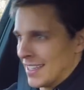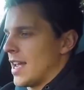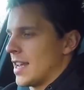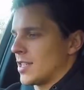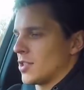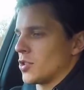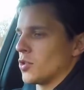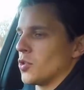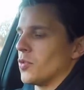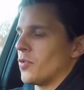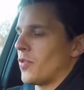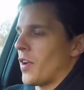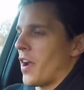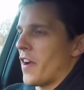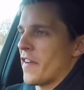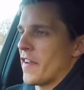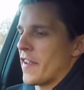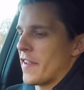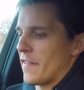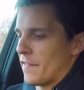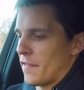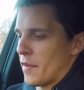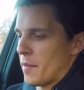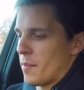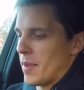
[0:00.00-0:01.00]
It's all
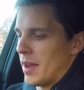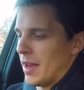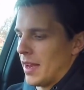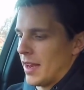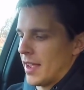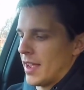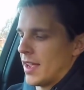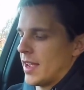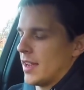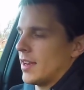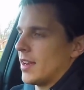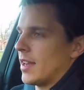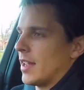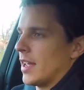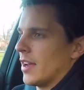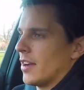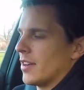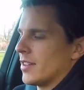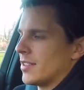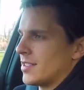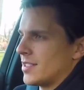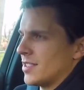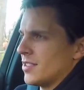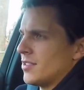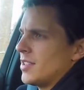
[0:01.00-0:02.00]
very familiar in here. I
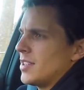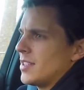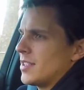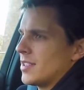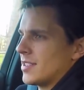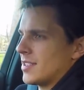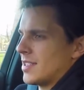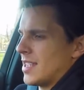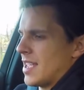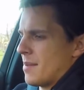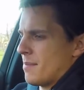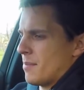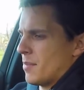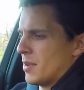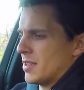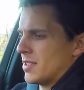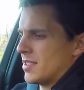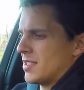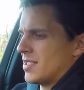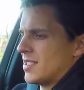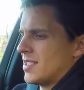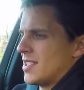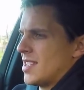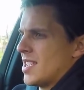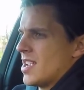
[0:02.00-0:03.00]
still need to set my
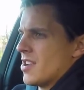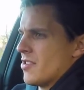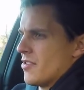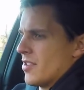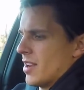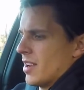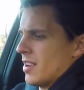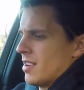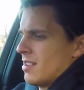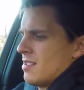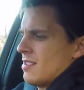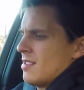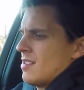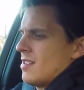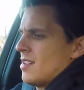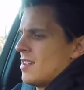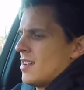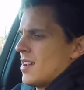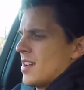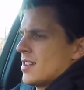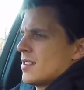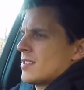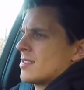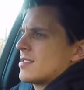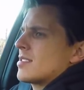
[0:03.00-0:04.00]
steering
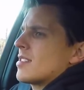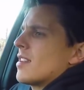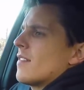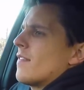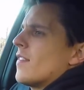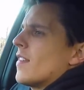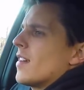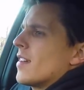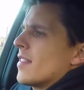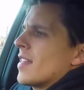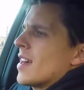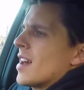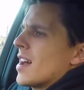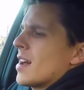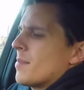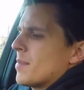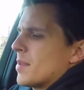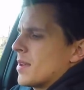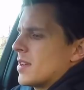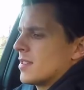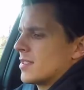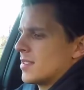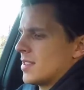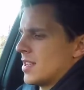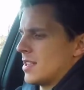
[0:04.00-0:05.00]
and stuff like that
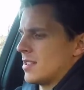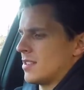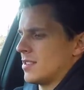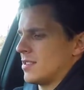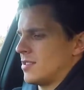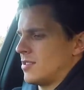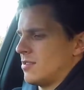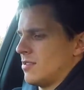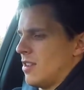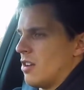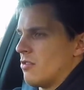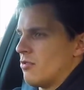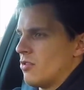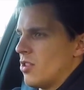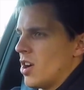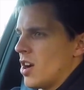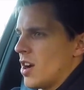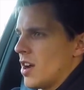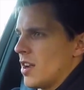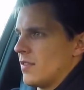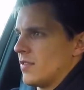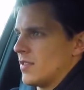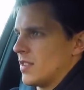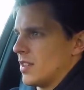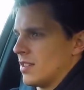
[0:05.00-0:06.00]
because it has
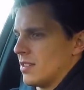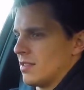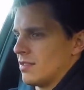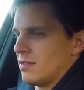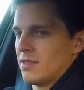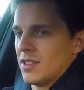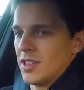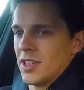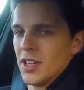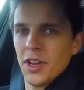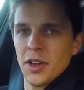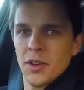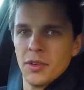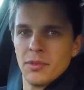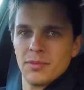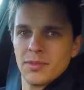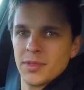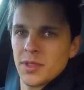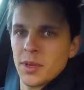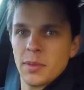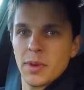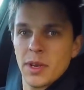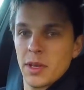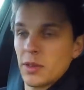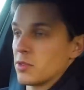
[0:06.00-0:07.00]
arrived and, you know,
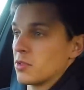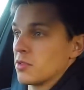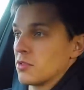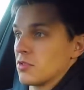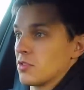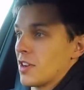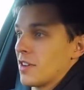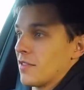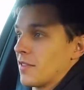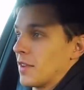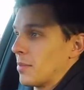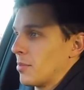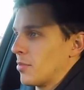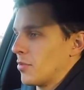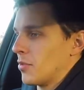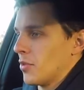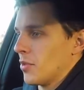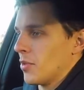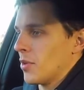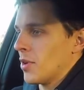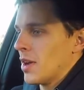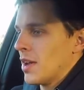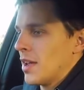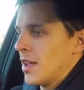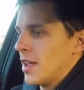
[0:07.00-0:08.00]
someone else was driving it
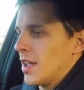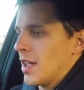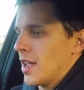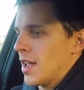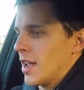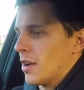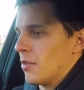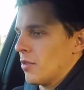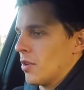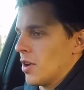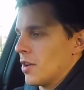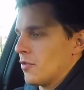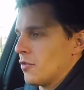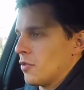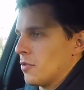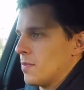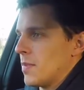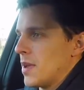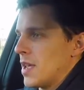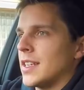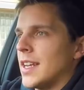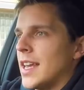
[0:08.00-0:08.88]
before it arrived with me.